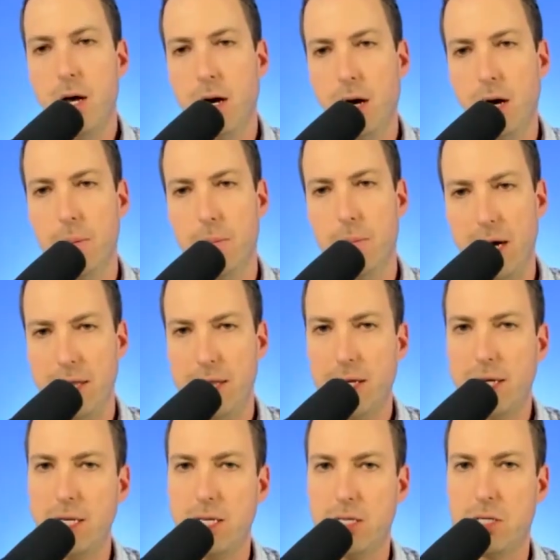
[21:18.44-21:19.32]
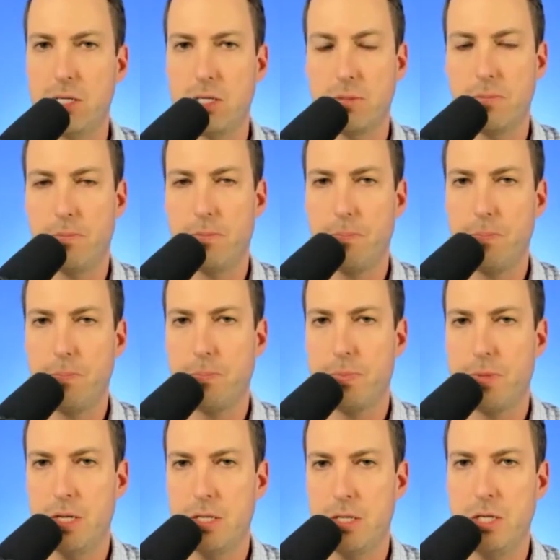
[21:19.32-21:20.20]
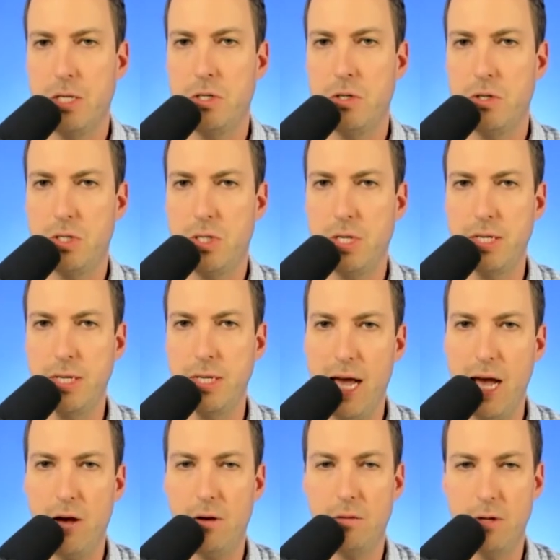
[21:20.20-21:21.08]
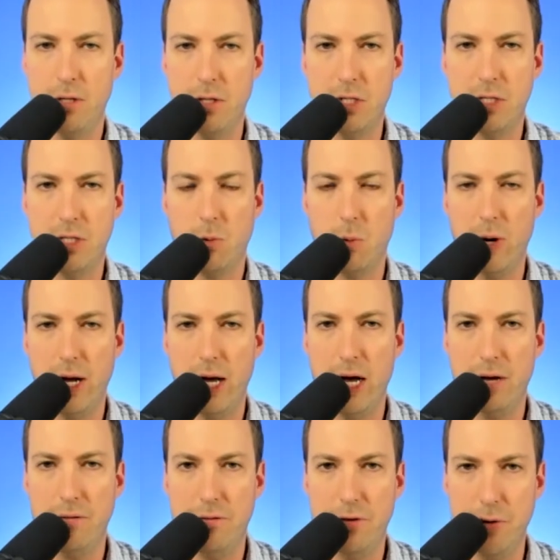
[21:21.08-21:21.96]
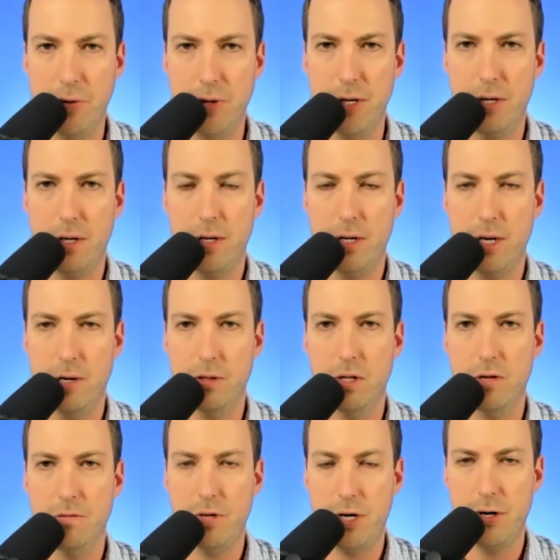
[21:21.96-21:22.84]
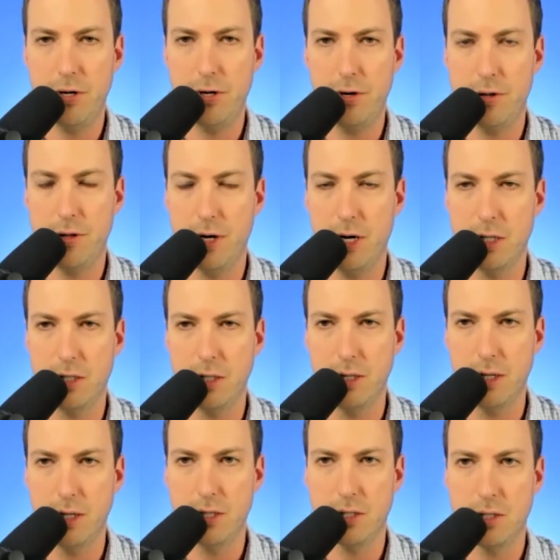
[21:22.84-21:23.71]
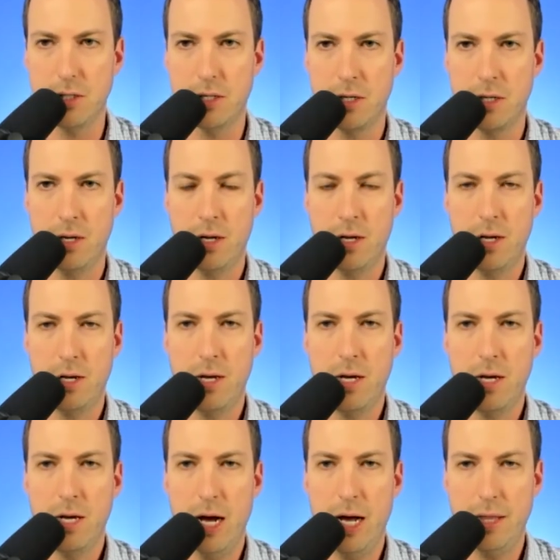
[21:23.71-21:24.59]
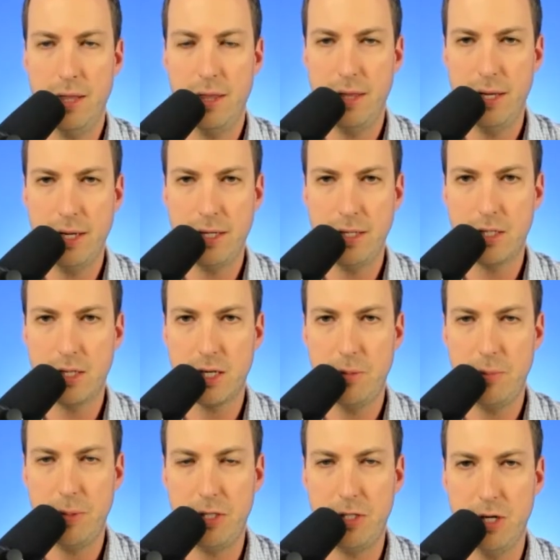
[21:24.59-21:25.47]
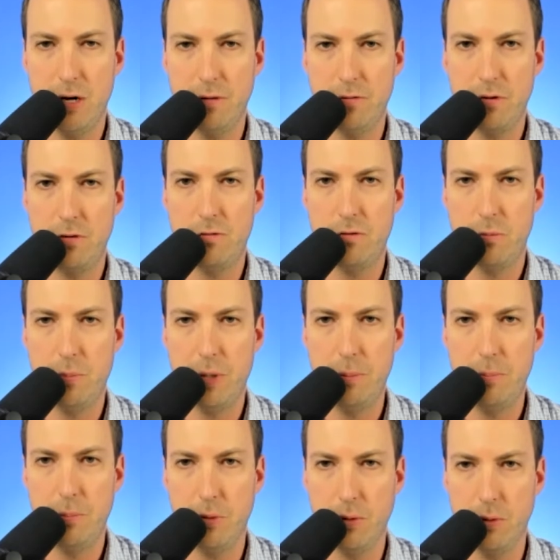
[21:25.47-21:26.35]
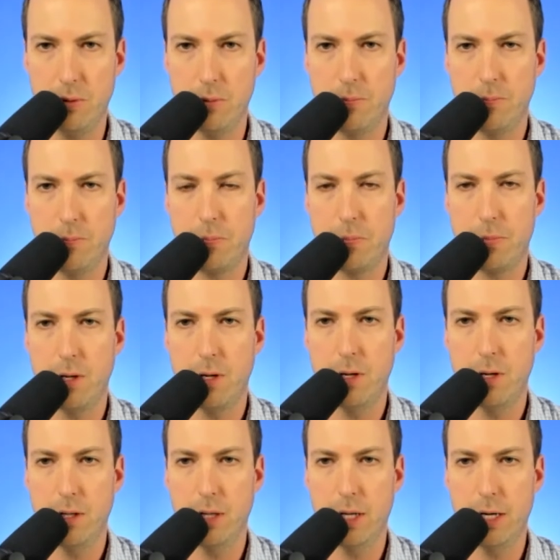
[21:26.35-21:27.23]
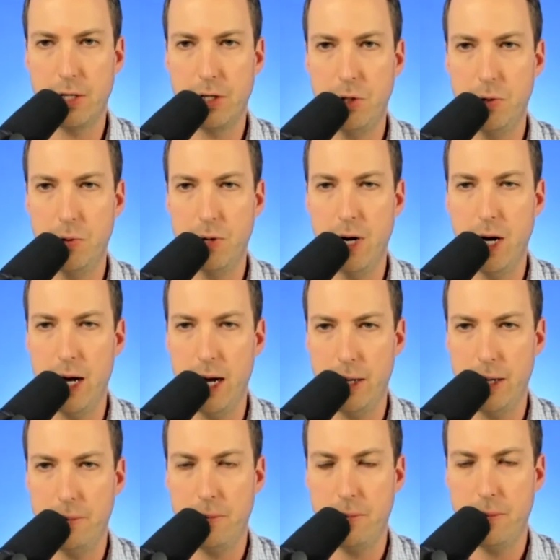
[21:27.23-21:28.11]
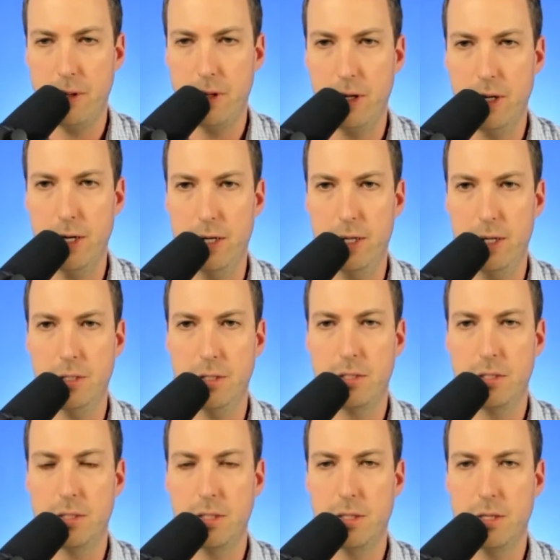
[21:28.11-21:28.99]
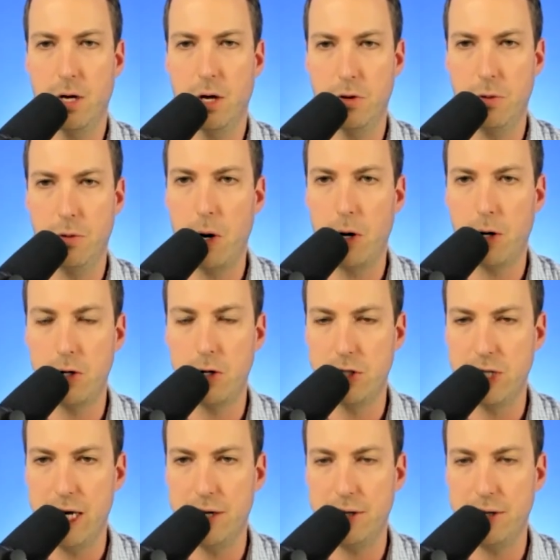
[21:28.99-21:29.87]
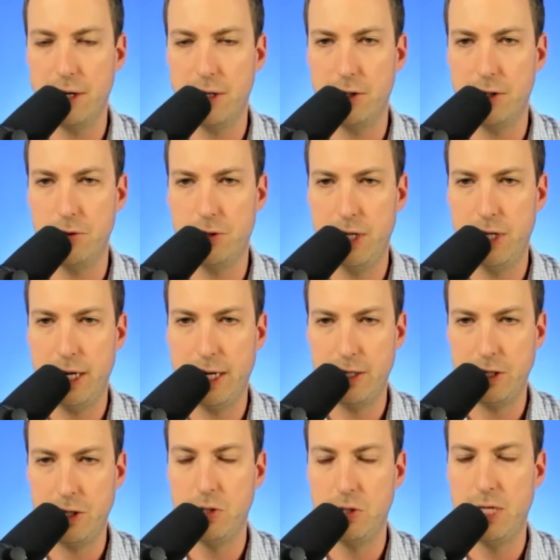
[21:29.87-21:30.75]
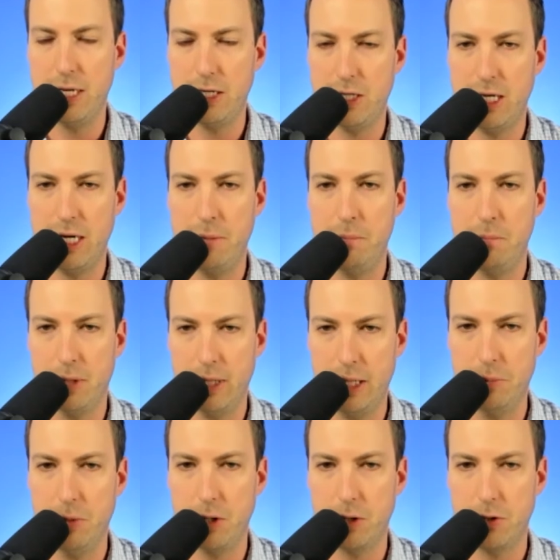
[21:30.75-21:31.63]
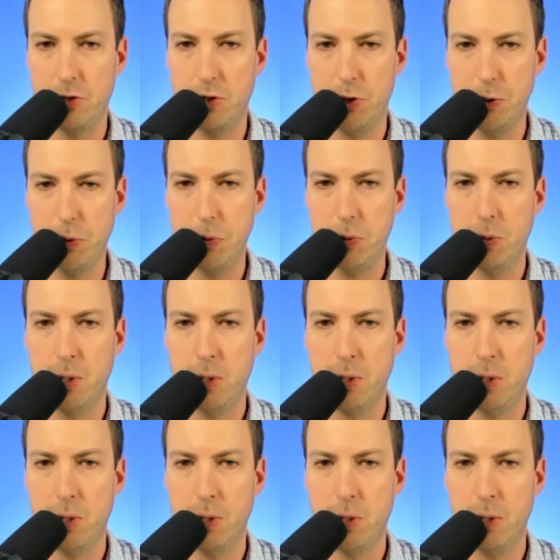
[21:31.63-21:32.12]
And I think it's interesting now, at least the way I view it, and I would love to hear your thoughts on this. I think it's going to be tougher for people like you and I and other marketers out there to use that same playbook to